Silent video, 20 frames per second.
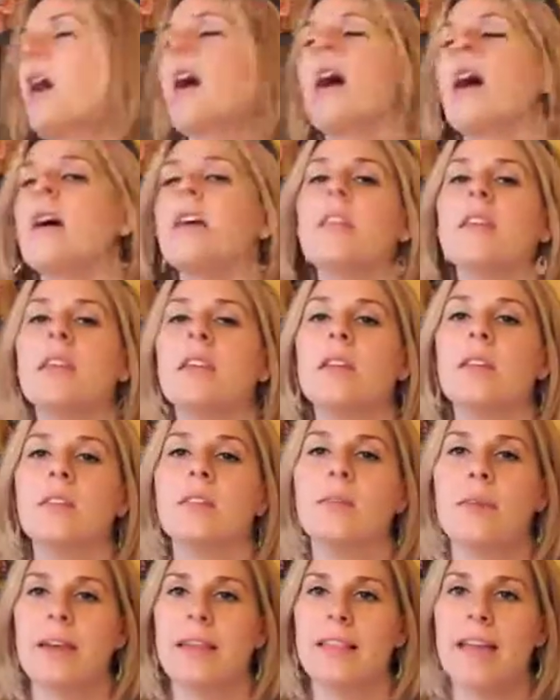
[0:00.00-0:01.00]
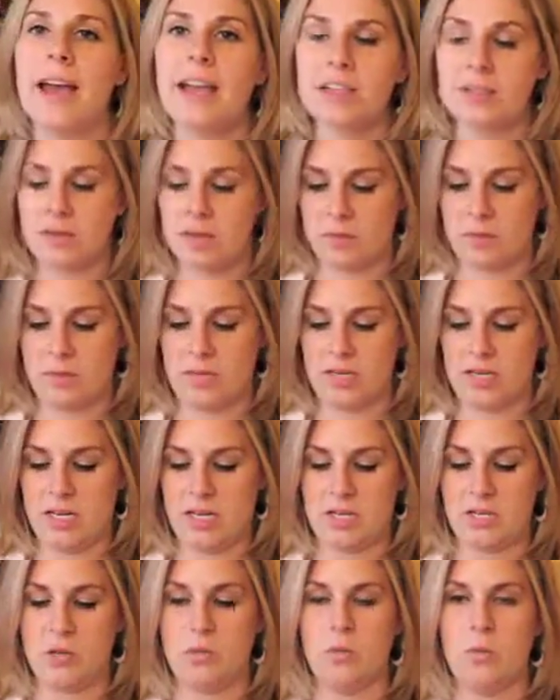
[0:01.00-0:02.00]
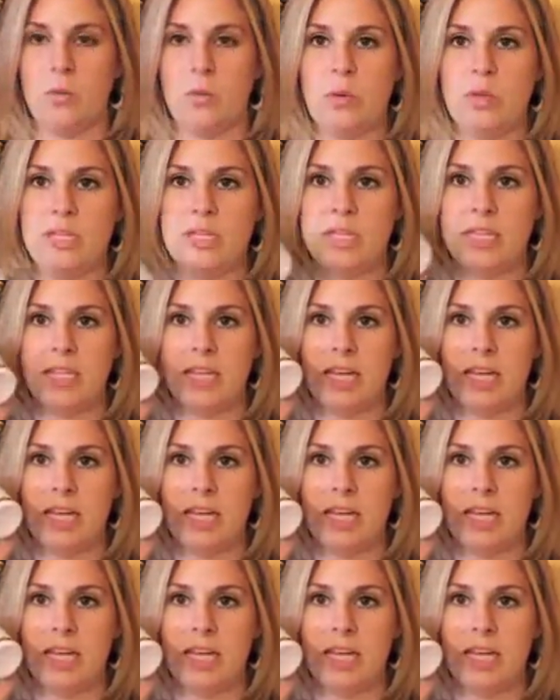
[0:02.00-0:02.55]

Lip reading: And then my last recommendation would be to